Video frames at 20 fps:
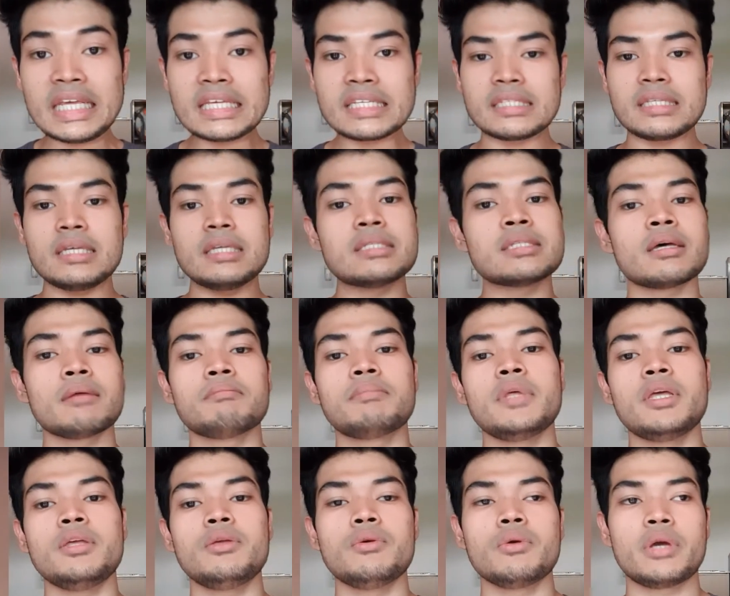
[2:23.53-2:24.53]
This is
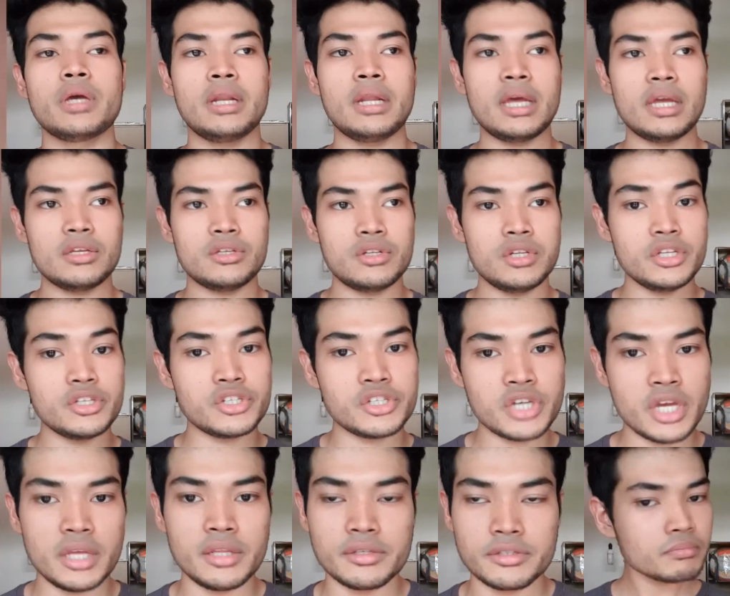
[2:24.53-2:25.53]
something you can actually
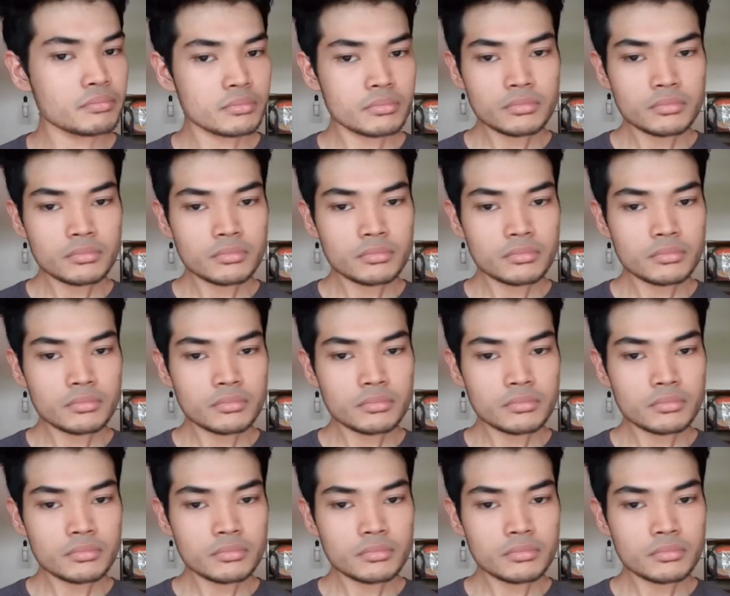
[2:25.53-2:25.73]
change.